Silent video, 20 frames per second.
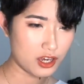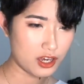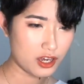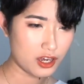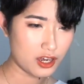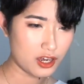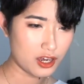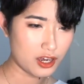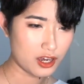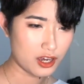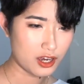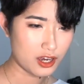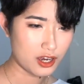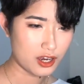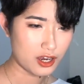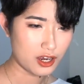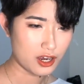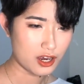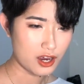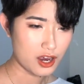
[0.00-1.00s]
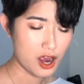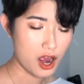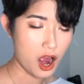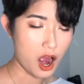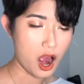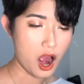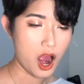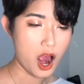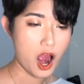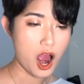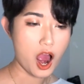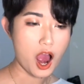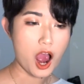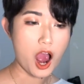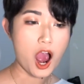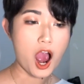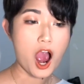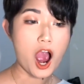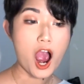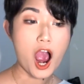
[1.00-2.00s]

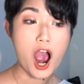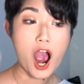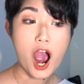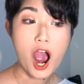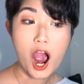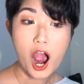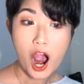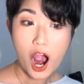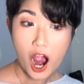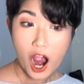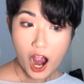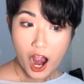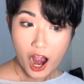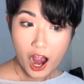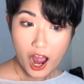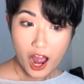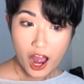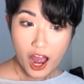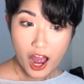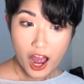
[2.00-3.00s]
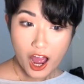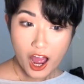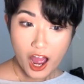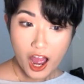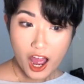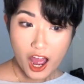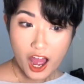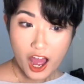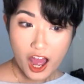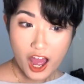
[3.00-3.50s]
(silence)